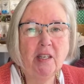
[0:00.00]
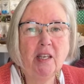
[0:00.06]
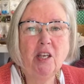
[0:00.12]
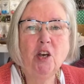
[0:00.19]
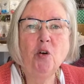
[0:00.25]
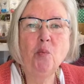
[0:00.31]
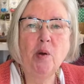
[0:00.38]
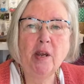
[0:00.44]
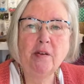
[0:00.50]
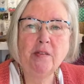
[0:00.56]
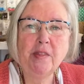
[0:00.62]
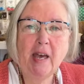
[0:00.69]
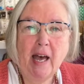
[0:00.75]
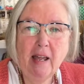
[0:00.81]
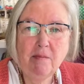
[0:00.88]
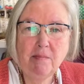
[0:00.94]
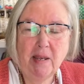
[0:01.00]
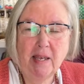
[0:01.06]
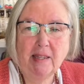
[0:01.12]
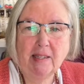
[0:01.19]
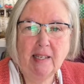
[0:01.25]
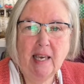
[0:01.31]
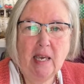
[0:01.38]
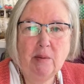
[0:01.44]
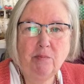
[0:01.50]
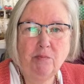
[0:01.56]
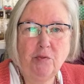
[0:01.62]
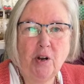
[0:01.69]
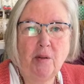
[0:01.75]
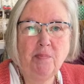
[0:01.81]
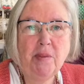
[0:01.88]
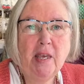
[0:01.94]
Where that myth came
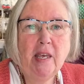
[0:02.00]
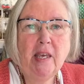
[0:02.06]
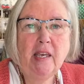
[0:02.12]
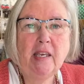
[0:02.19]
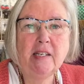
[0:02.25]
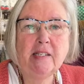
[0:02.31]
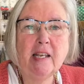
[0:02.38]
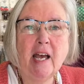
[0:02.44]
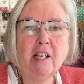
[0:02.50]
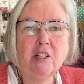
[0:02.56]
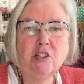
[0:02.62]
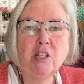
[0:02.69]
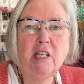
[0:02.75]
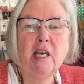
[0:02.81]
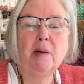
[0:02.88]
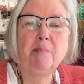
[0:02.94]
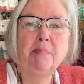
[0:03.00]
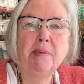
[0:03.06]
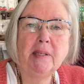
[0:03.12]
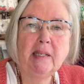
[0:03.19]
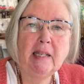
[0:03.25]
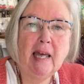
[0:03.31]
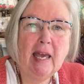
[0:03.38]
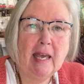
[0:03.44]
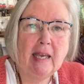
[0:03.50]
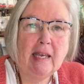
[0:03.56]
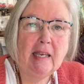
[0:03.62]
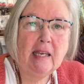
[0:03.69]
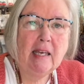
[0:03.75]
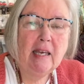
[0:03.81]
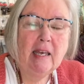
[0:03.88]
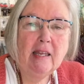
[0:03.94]
from is actually a play
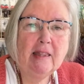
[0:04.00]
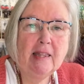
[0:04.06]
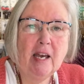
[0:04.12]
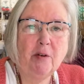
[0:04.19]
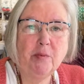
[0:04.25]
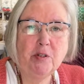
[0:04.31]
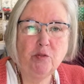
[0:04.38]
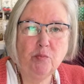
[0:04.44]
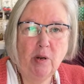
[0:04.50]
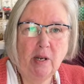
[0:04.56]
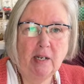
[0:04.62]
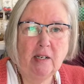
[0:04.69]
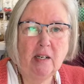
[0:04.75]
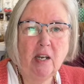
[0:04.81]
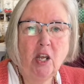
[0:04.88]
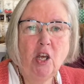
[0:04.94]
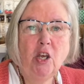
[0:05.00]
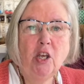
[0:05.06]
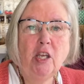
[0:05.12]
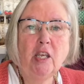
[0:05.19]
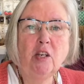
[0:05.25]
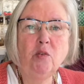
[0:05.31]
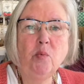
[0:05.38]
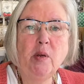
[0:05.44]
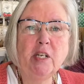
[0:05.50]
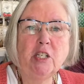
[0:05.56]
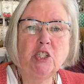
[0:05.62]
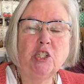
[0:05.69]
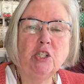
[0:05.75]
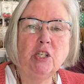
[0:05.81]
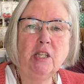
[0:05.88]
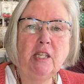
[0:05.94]
that was written in
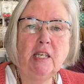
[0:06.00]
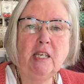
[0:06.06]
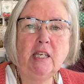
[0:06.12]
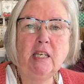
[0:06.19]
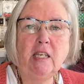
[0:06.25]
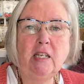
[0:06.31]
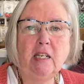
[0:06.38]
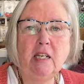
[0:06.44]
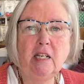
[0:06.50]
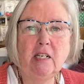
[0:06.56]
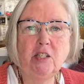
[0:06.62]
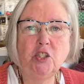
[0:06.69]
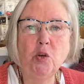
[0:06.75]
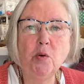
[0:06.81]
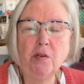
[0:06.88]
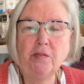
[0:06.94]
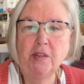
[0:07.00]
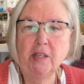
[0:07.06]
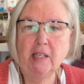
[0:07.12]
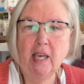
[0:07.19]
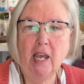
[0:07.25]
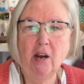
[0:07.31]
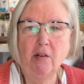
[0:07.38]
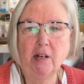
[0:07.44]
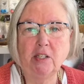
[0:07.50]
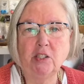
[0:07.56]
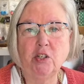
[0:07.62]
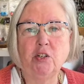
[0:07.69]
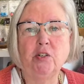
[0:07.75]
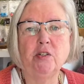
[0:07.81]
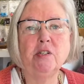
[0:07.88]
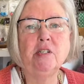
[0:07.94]
which the two of the
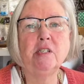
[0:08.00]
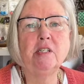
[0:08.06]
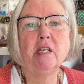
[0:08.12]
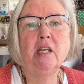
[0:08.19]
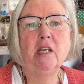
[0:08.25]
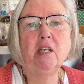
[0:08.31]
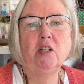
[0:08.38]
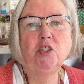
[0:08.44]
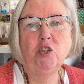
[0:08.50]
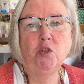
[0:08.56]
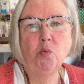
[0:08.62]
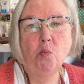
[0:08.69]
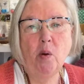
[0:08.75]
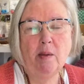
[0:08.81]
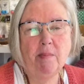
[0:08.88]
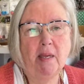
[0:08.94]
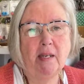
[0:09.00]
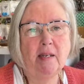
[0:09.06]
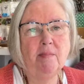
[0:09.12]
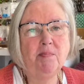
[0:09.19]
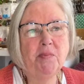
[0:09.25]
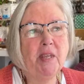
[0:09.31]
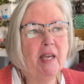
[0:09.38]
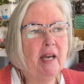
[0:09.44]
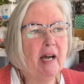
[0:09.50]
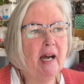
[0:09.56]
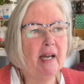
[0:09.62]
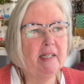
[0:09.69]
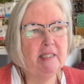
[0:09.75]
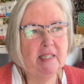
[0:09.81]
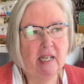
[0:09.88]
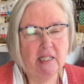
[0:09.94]
characters, two women,
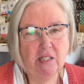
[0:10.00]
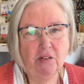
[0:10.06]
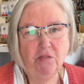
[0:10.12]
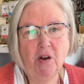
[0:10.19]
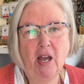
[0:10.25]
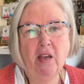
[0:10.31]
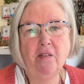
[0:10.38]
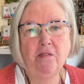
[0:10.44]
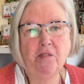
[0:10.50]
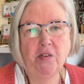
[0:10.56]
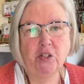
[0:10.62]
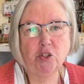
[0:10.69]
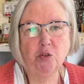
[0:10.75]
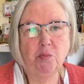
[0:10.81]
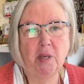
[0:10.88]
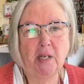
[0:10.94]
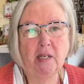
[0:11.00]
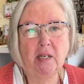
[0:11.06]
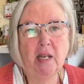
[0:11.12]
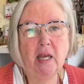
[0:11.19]
identify a fisherman